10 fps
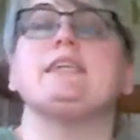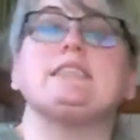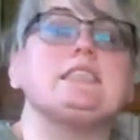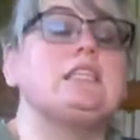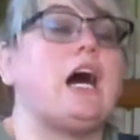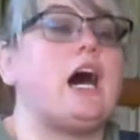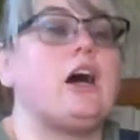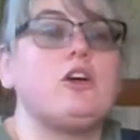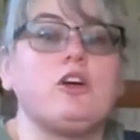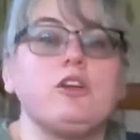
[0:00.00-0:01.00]
It does
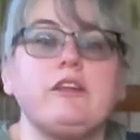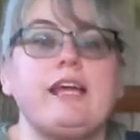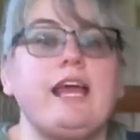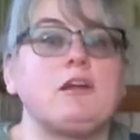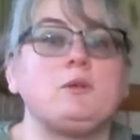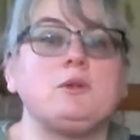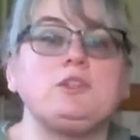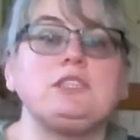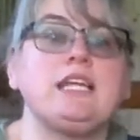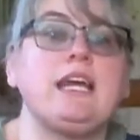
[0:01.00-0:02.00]
not hurt the
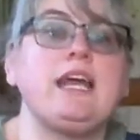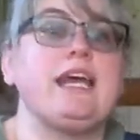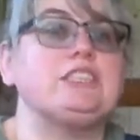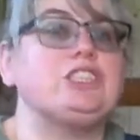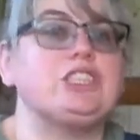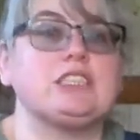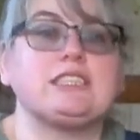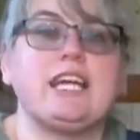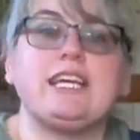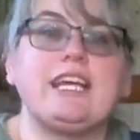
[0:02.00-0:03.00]
animals. It's
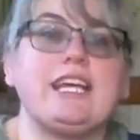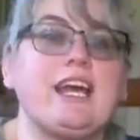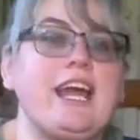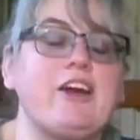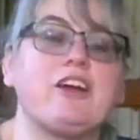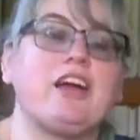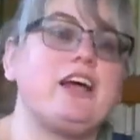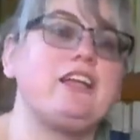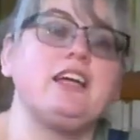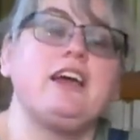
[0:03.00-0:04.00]
just like getting a
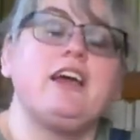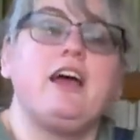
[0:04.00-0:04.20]
haircut